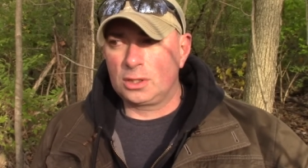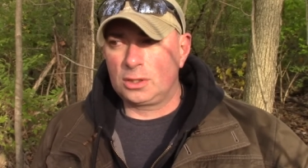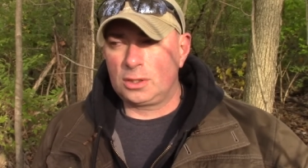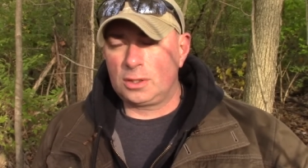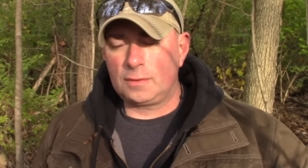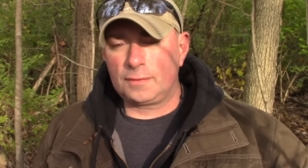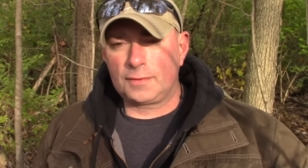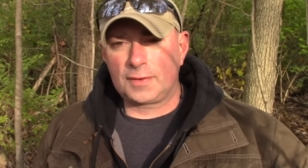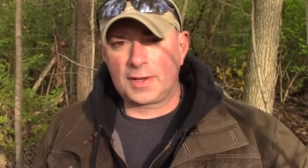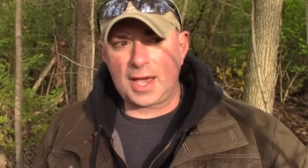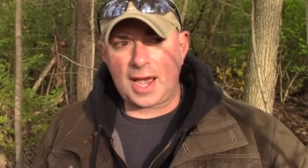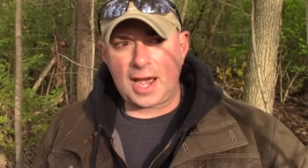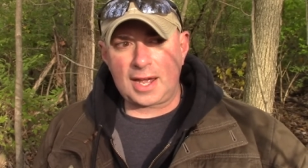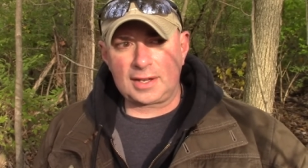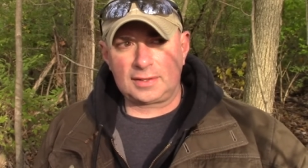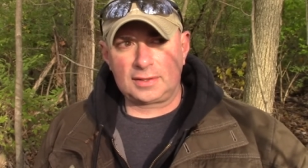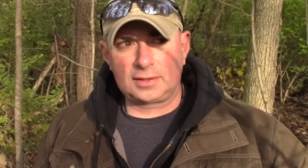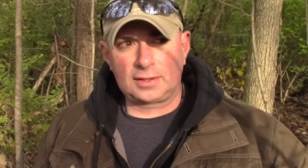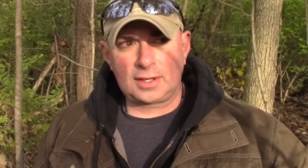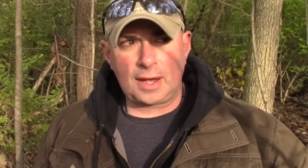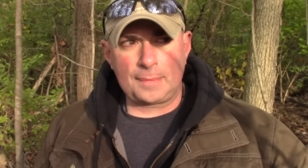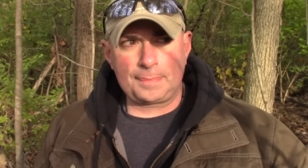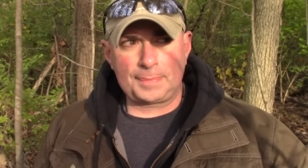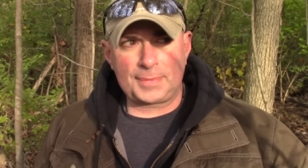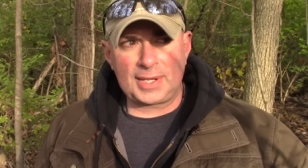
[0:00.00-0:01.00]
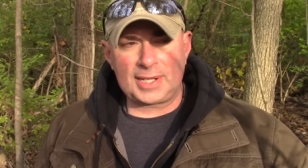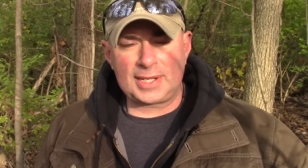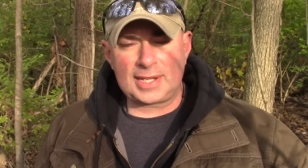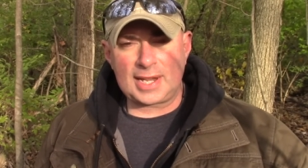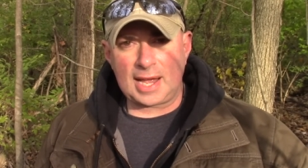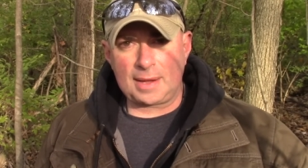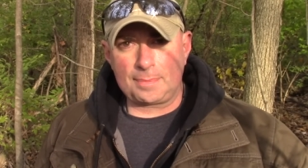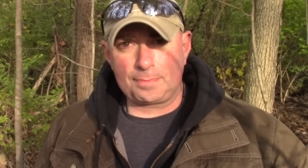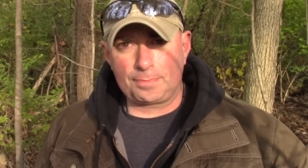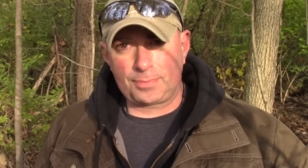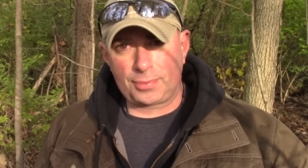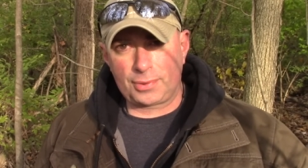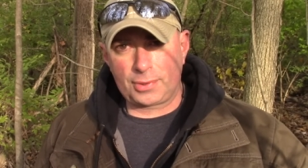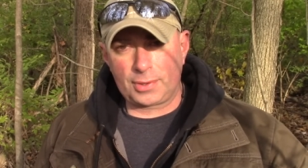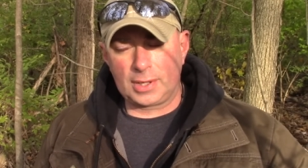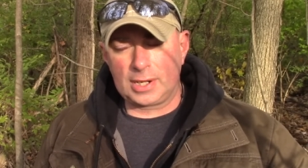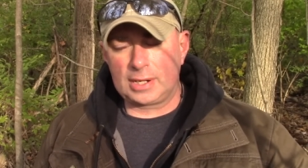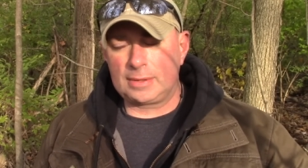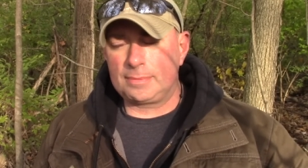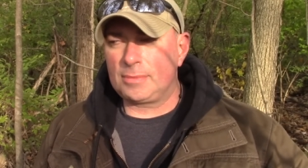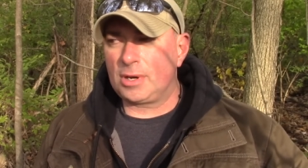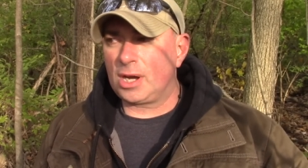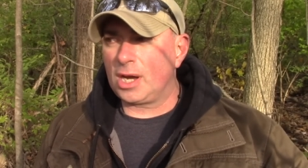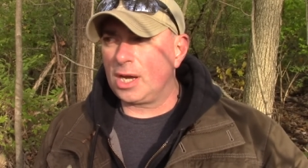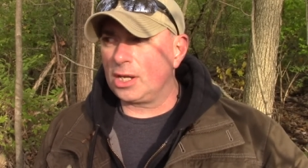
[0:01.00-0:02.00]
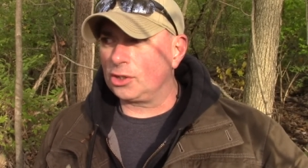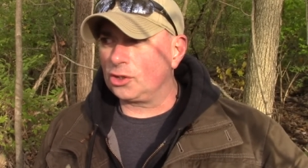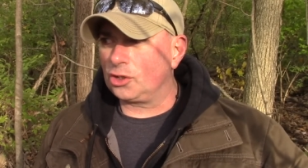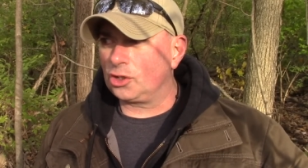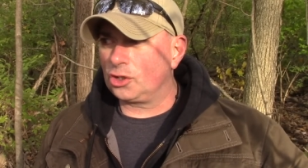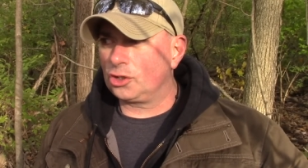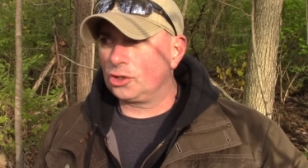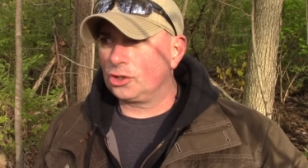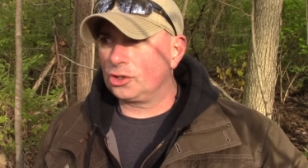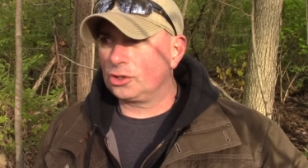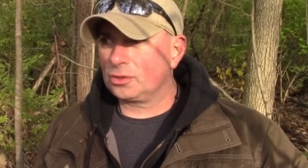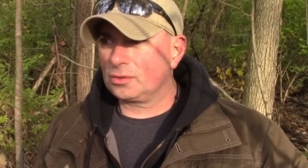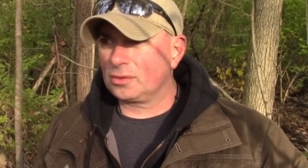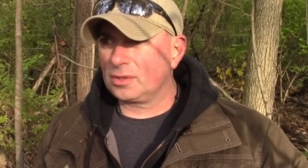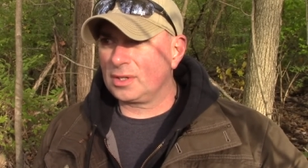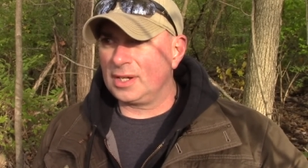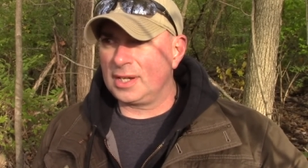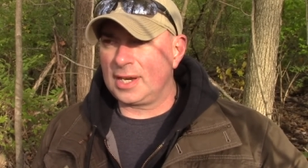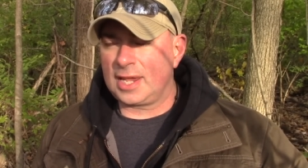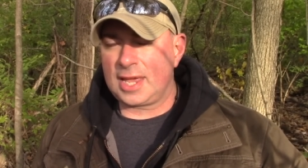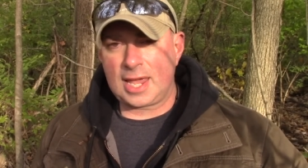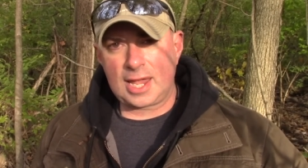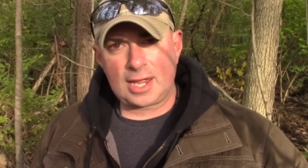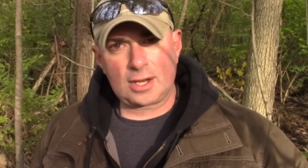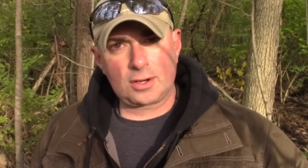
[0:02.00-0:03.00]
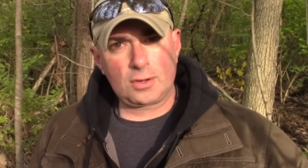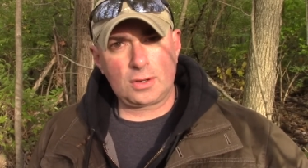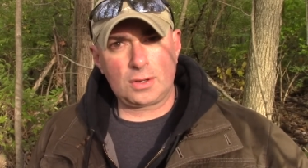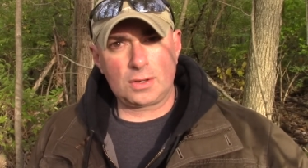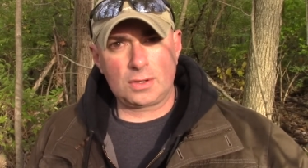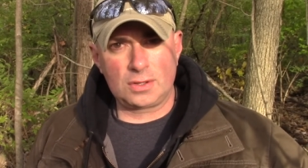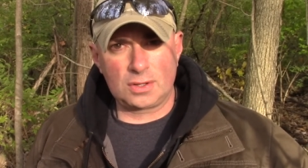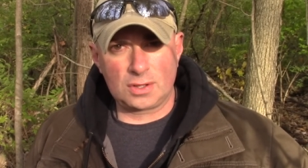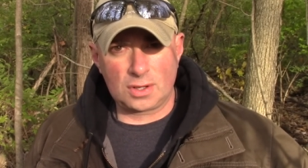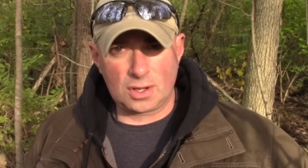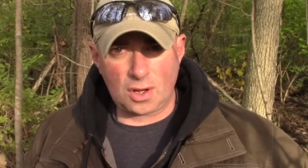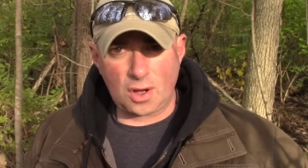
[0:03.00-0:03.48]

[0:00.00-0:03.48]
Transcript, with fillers: you've got something that pretty much can handle